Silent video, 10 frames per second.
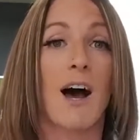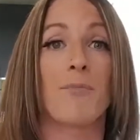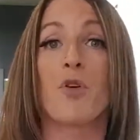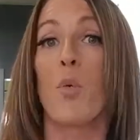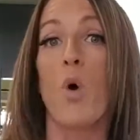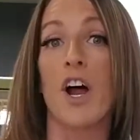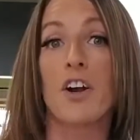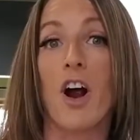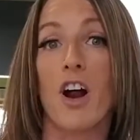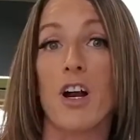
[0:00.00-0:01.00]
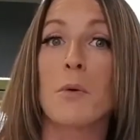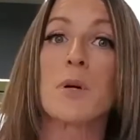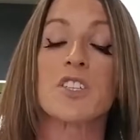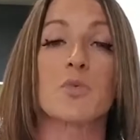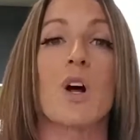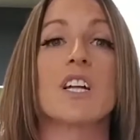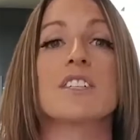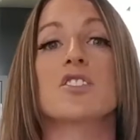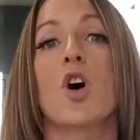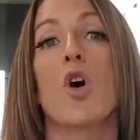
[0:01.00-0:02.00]
The one arm as well
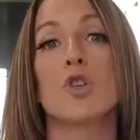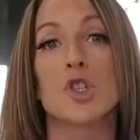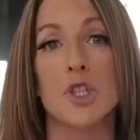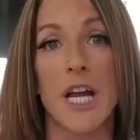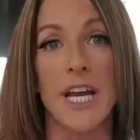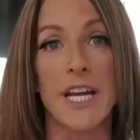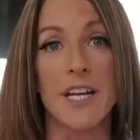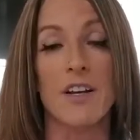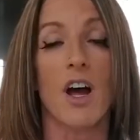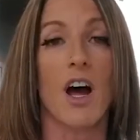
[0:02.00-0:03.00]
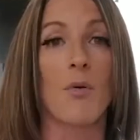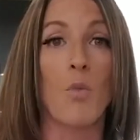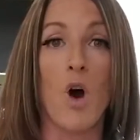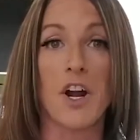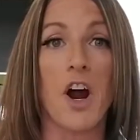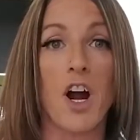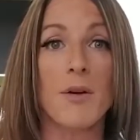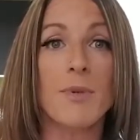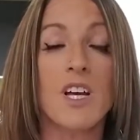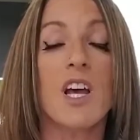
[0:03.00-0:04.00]
as the alternating one
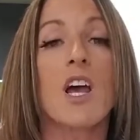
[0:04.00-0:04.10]
arm.